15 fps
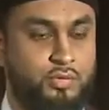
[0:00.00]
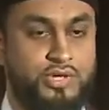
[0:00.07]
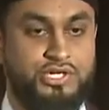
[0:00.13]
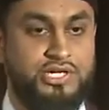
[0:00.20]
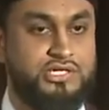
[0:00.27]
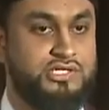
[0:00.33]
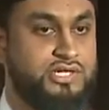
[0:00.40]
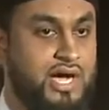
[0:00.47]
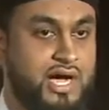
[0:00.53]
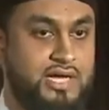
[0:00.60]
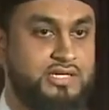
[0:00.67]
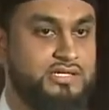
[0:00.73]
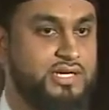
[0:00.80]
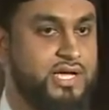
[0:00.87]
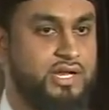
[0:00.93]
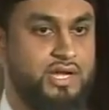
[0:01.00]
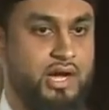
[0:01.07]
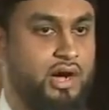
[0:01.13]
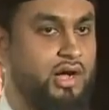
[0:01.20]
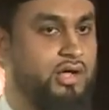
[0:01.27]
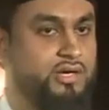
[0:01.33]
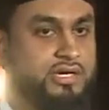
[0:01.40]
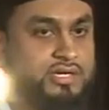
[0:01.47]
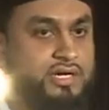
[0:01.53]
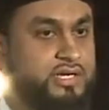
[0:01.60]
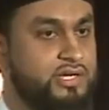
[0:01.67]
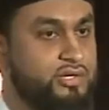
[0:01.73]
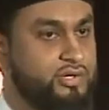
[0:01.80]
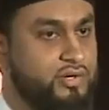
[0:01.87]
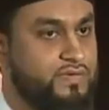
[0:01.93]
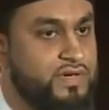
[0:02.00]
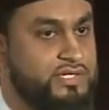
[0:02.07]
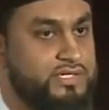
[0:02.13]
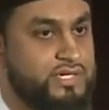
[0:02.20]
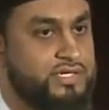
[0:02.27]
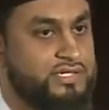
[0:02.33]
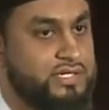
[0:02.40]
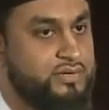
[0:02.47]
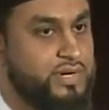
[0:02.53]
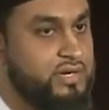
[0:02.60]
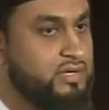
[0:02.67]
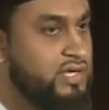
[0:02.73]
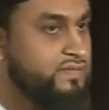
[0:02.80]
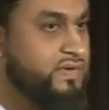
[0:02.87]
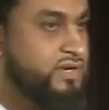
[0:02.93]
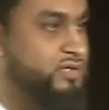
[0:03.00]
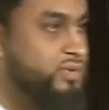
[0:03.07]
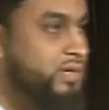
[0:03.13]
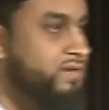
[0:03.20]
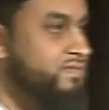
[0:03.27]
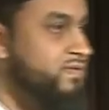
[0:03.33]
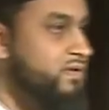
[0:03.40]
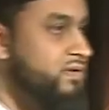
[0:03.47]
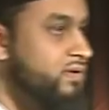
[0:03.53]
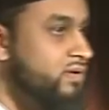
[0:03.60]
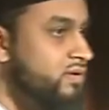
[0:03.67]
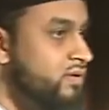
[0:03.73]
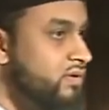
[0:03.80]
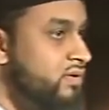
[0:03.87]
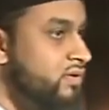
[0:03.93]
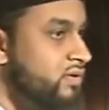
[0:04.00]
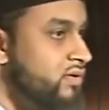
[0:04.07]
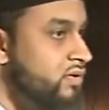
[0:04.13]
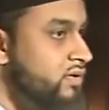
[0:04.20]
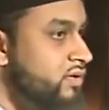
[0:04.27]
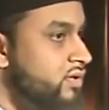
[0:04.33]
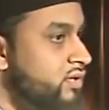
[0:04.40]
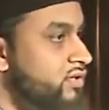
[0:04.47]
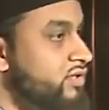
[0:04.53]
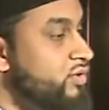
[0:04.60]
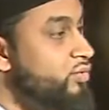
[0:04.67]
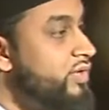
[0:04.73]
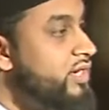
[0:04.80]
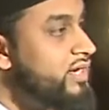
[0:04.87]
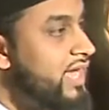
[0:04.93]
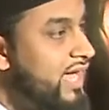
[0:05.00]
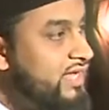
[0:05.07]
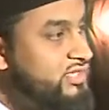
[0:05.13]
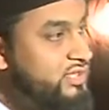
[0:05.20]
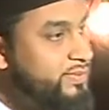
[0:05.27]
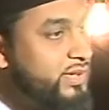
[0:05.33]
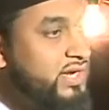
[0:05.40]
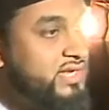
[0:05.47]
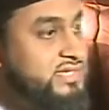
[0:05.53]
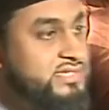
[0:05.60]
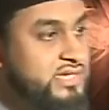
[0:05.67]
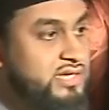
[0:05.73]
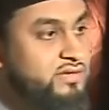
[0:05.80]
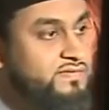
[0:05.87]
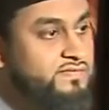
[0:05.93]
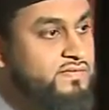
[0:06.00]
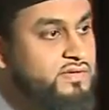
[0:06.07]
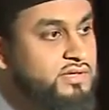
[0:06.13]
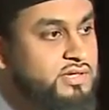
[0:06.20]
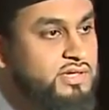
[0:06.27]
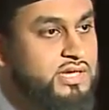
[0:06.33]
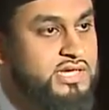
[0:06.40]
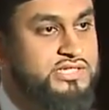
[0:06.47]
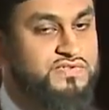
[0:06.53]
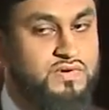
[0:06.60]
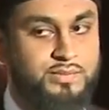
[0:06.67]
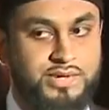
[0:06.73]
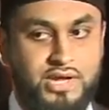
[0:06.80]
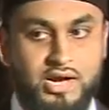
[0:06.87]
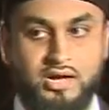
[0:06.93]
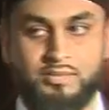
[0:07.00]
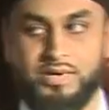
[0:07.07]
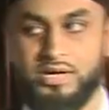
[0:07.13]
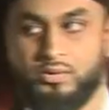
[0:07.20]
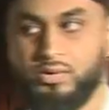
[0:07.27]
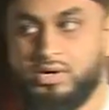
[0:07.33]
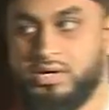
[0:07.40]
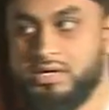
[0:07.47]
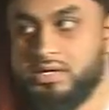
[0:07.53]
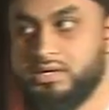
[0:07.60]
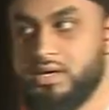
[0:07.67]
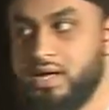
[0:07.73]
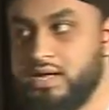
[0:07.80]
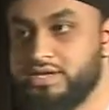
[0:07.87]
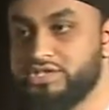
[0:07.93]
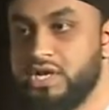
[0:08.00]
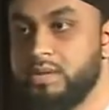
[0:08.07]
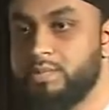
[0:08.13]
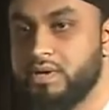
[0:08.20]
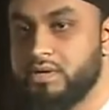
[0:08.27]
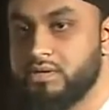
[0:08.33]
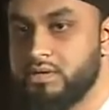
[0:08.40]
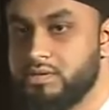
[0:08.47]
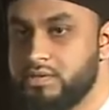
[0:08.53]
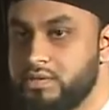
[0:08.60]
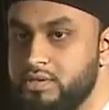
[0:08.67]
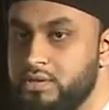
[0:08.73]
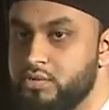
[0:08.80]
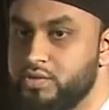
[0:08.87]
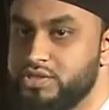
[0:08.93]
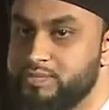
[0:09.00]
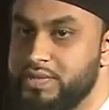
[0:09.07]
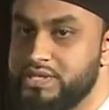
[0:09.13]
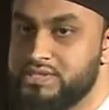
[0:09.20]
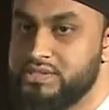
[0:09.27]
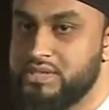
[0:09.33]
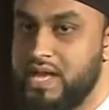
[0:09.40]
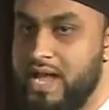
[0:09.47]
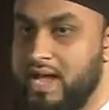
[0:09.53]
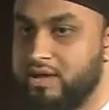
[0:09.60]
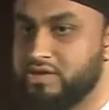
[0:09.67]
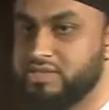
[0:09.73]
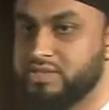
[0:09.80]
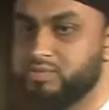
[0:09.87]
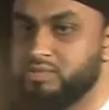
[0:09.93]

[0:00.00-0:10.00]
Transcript: which is taught in all Canadian universities in grade 11 and 12. The word algebra itself is from an Arabic word, al-jabir, which means to add or